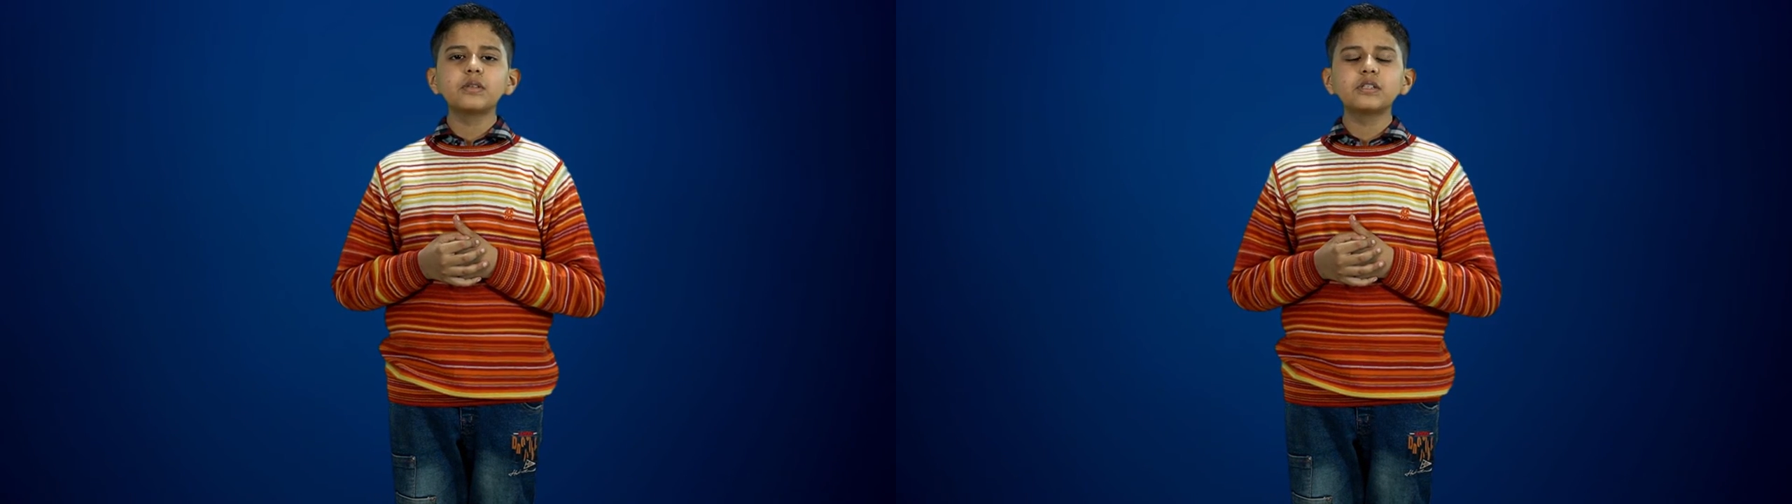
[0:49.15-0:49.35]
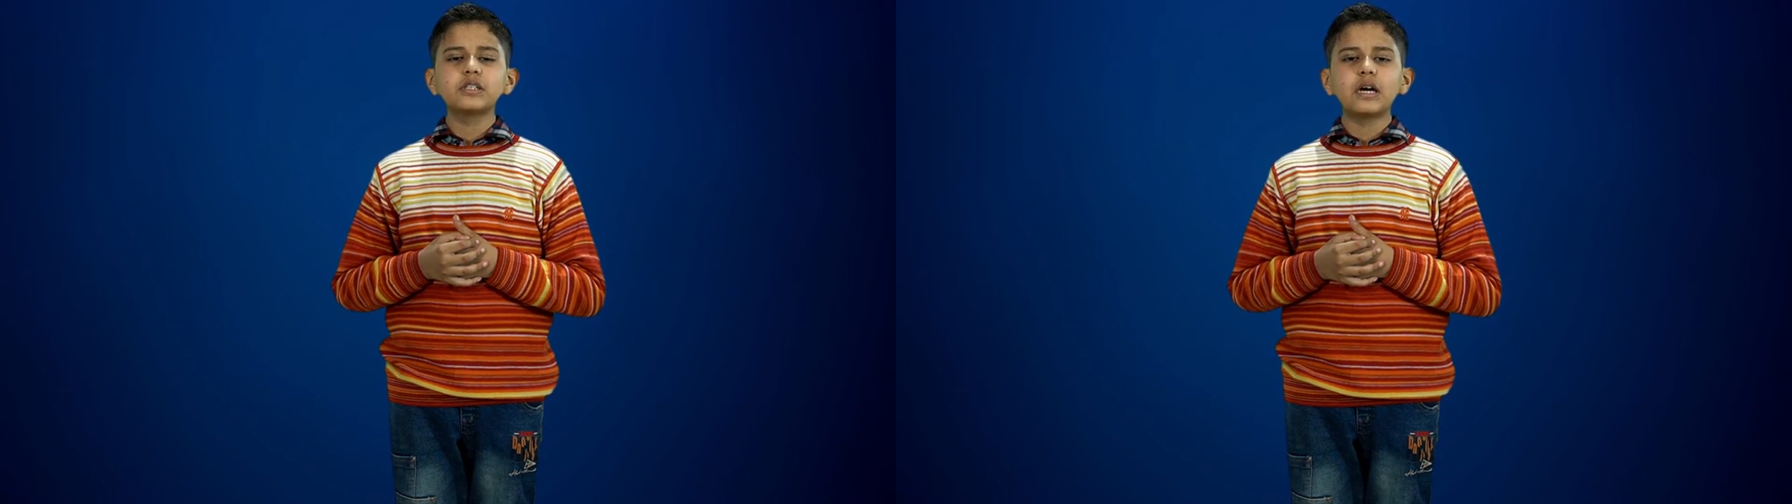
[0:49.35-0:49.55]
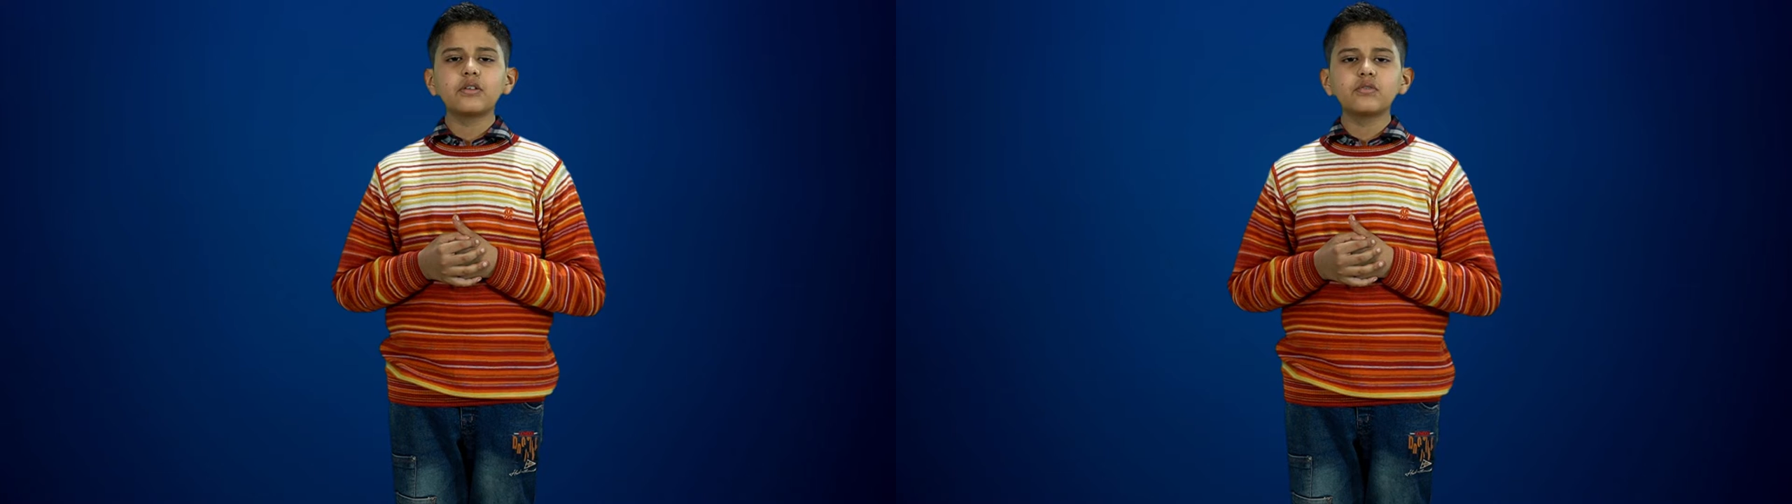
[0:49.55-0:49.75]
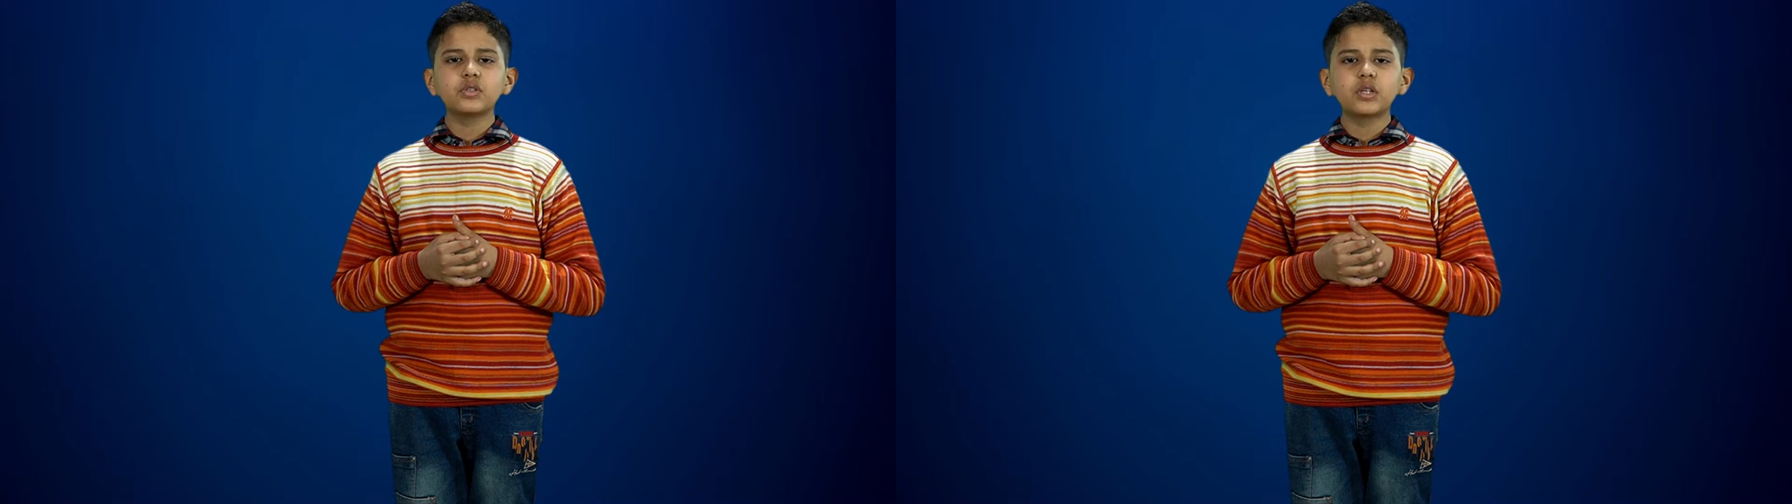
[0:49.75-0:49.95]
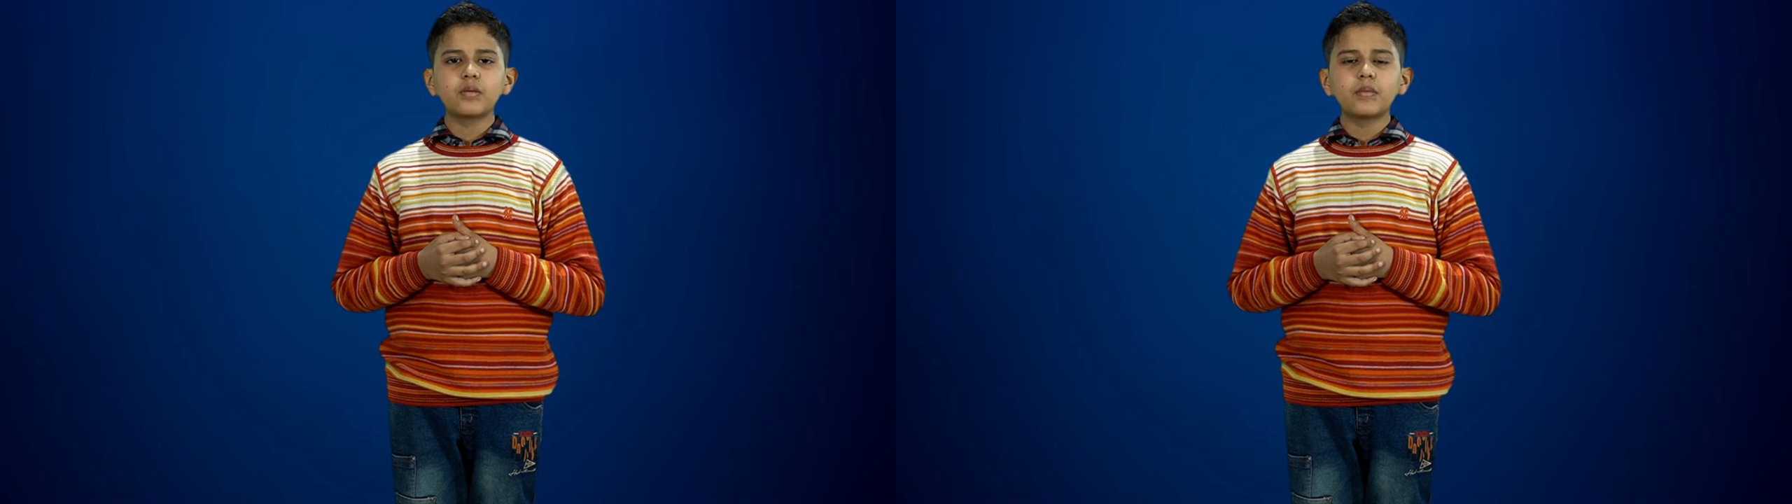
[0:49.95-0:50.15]
is Janvi
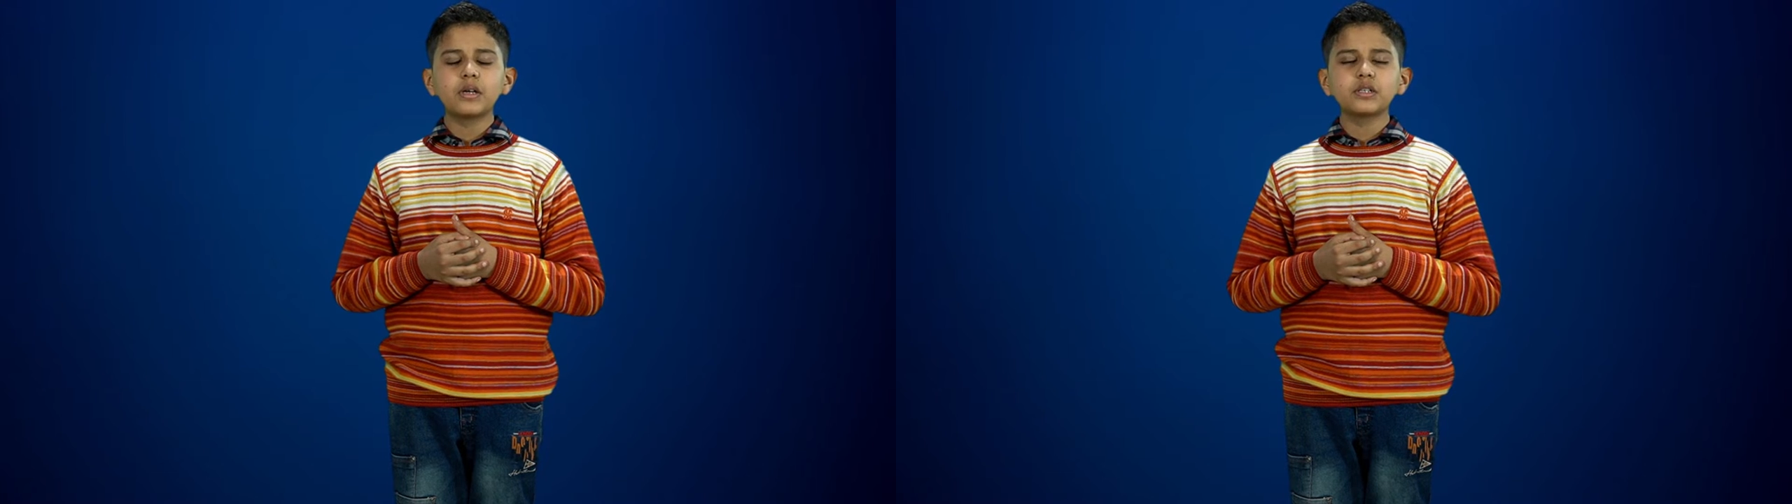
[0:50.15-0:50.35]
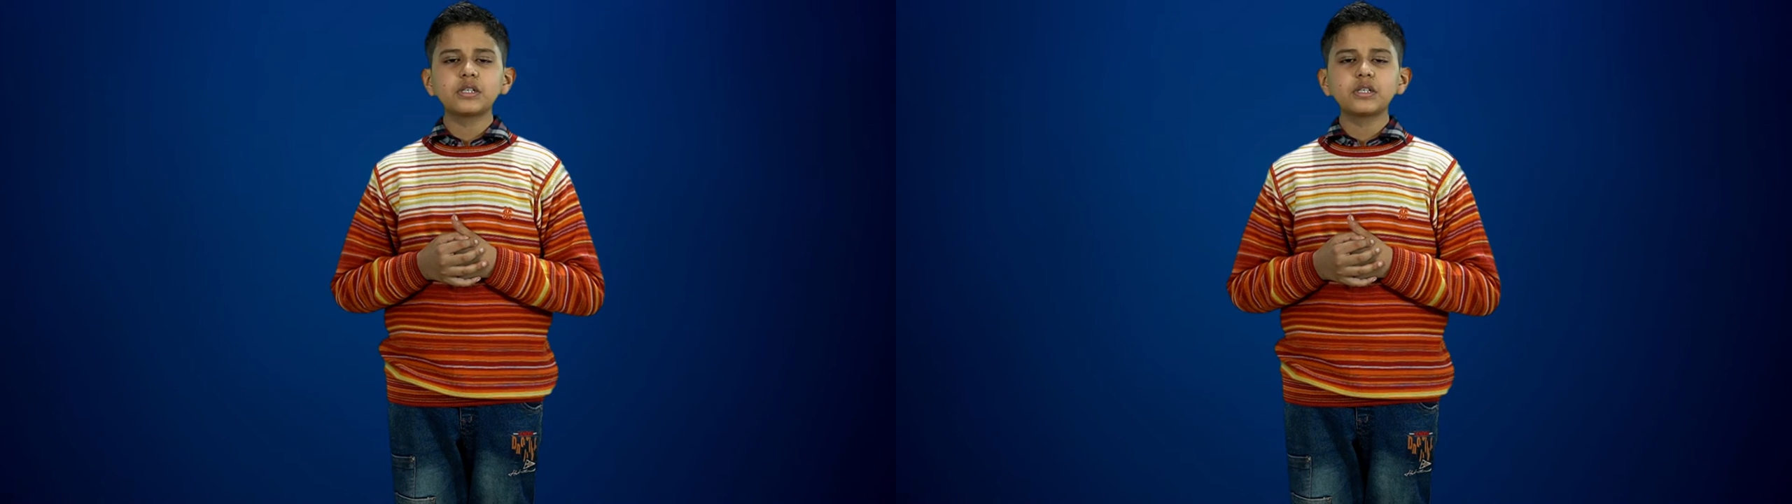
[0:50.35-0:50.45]
Sharma.